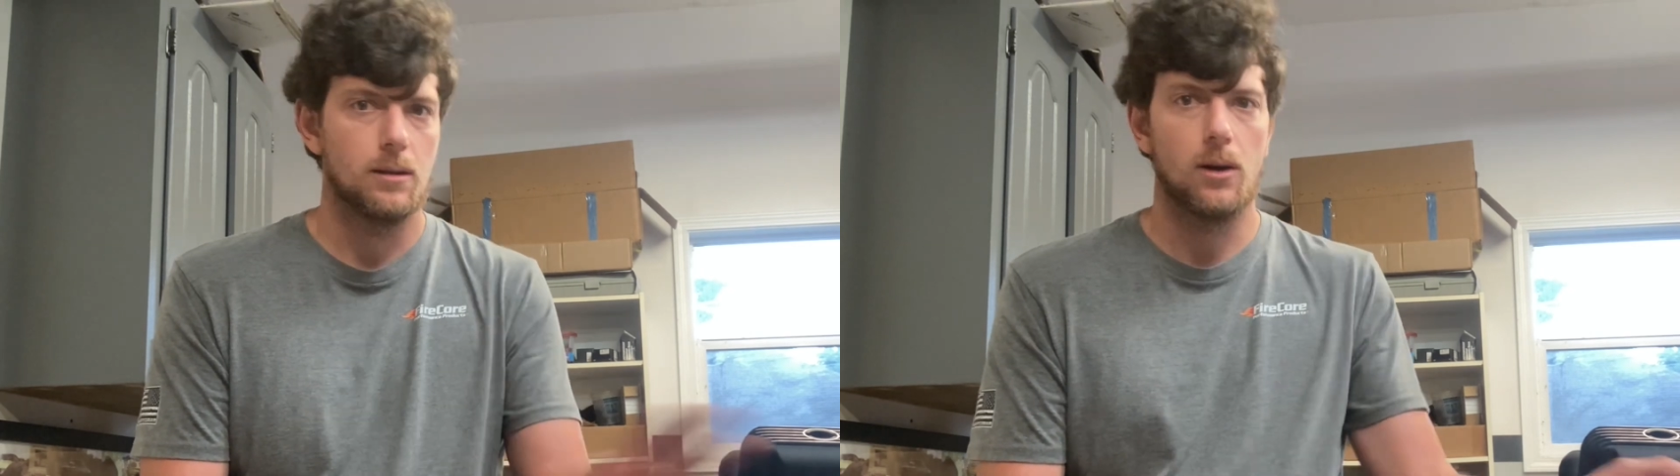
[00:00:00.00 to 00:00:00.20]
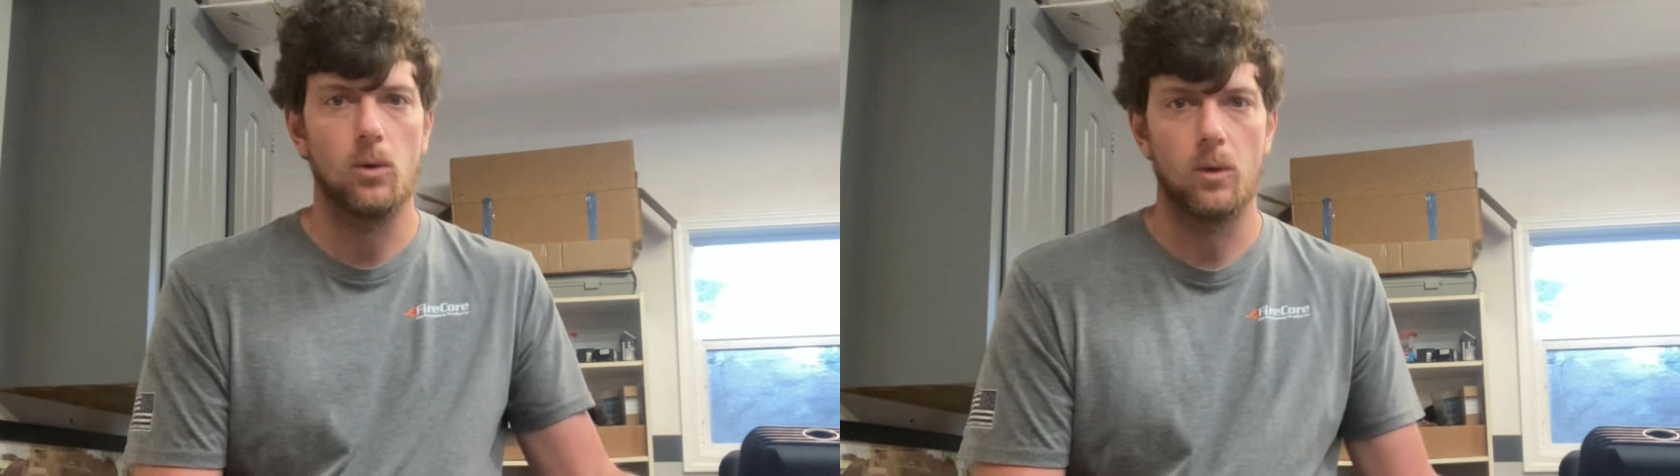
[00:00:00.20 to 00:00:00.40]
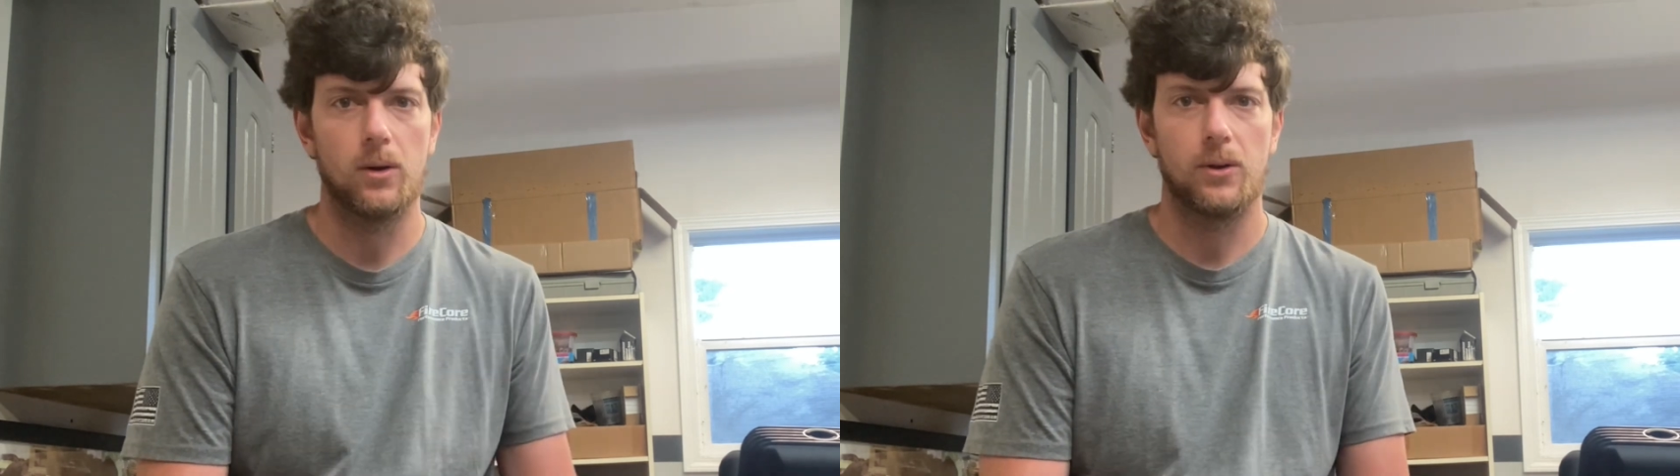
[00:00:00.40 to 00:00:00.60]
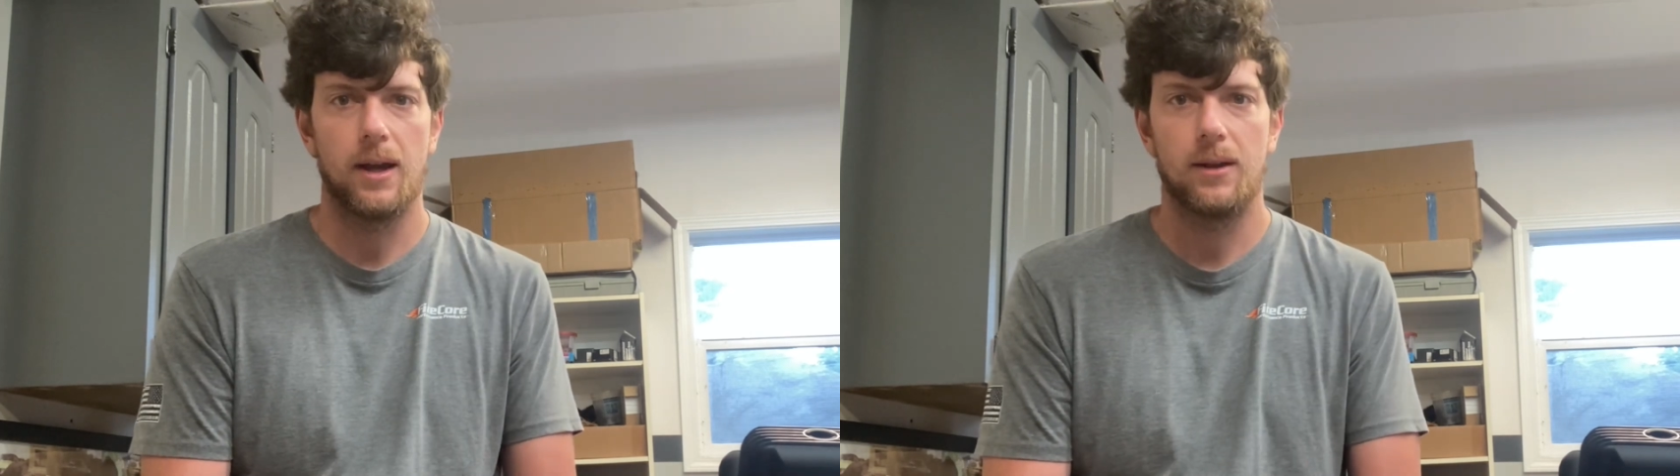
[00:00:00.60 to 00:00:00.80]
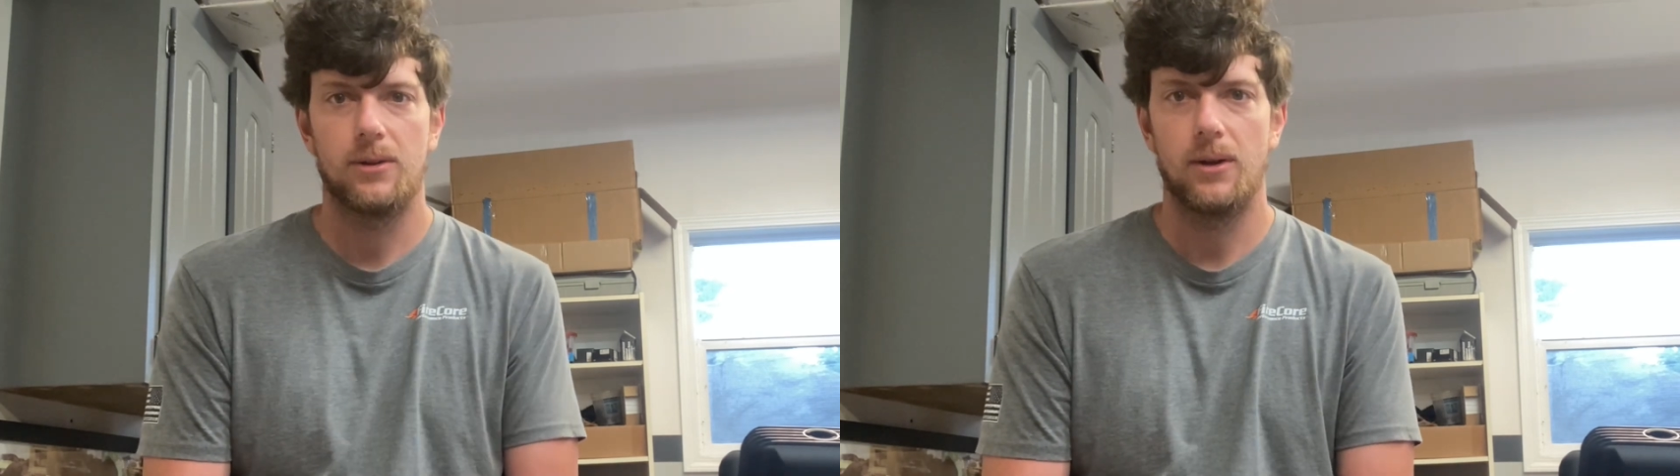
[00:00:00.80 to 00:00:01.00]
the whole world
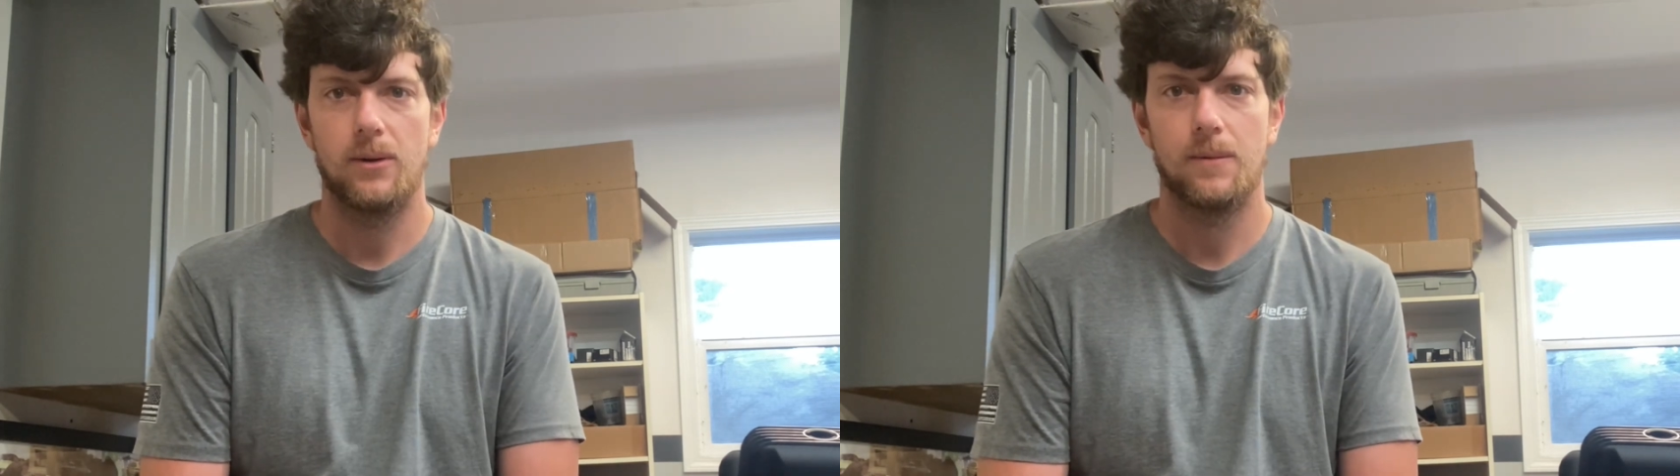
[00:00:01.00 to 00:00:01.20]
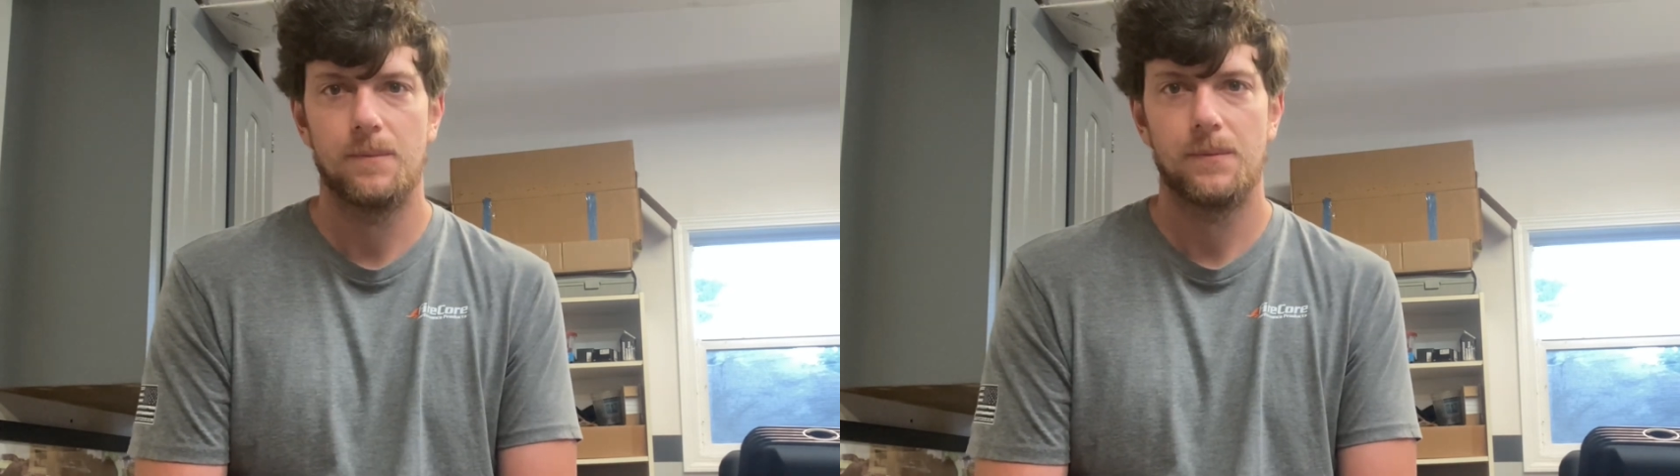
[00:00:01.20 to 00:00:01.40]
out. So